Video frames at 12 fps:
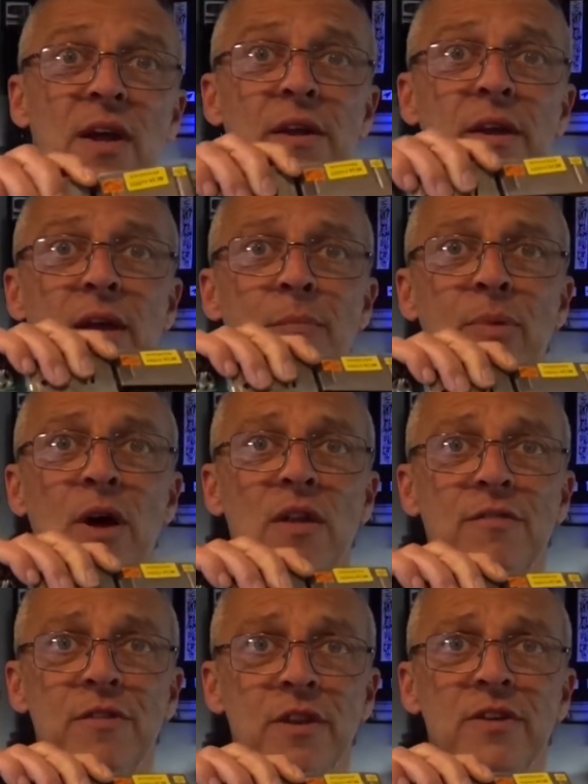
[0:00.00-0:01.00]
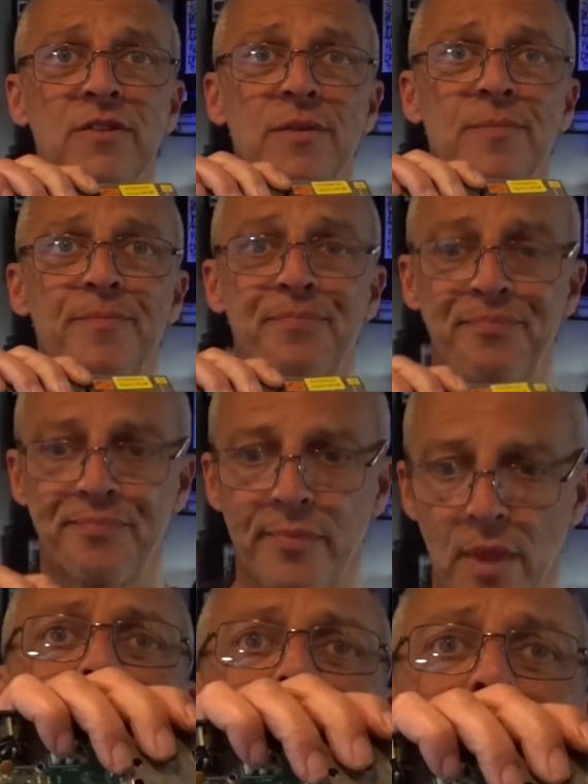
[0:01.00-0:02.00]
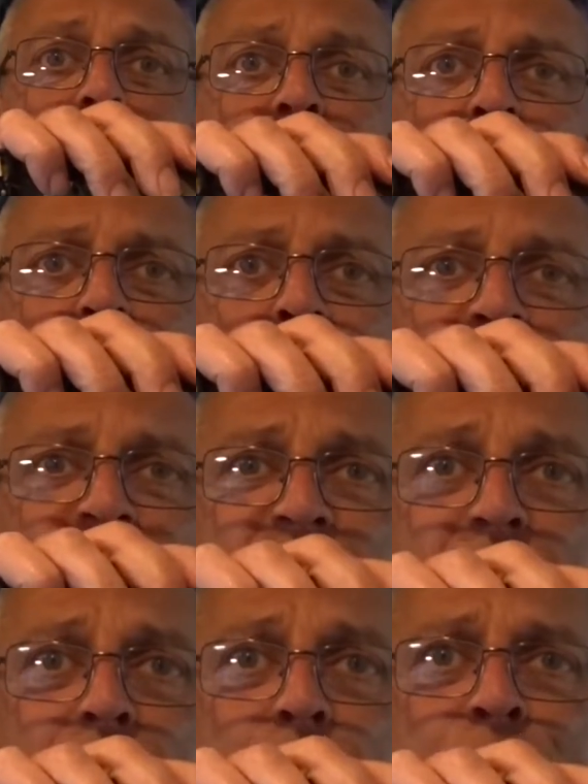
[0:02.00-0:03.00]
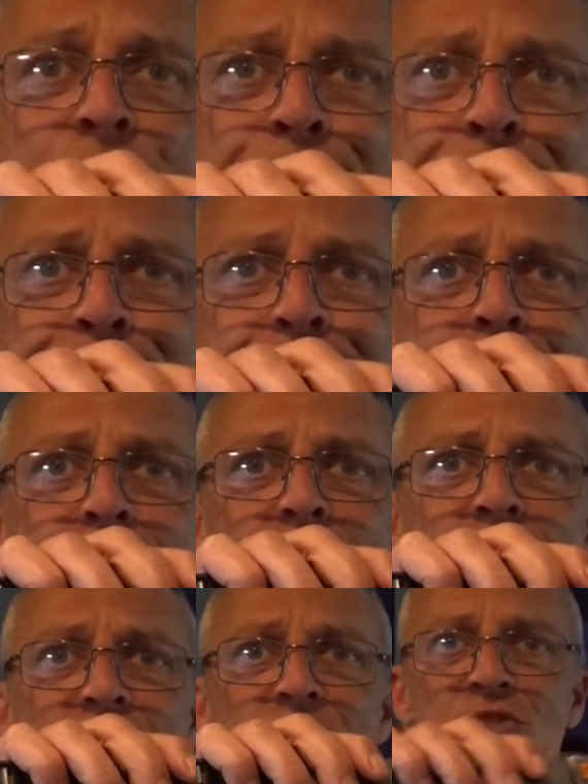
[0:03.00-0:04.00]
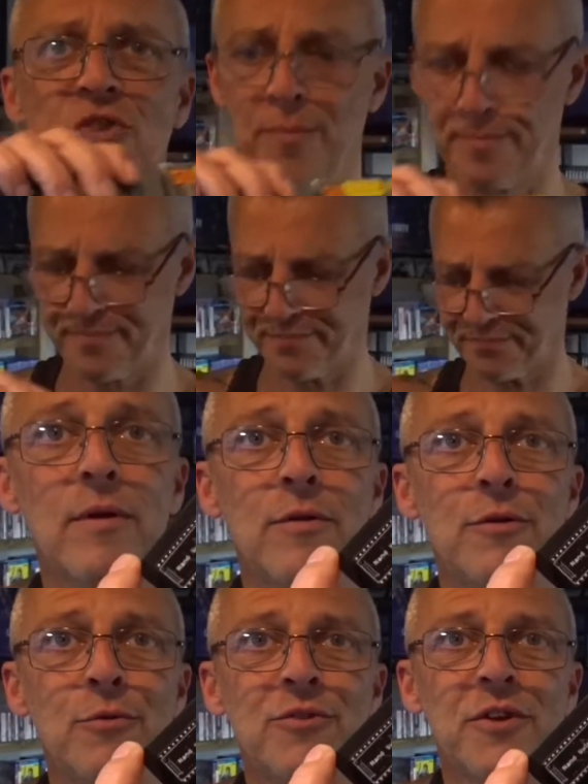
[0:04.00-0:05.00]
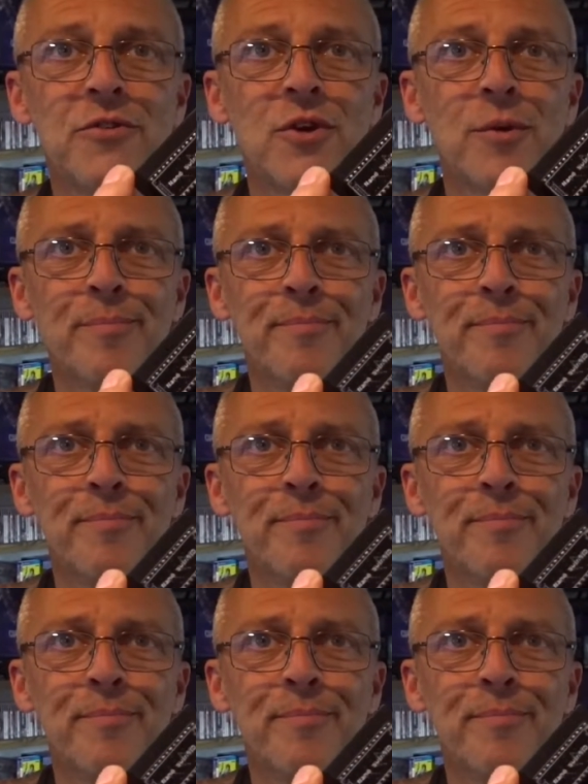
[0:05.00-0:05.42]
nicking parts for this is where SID goes. The SID chip. New SID chip.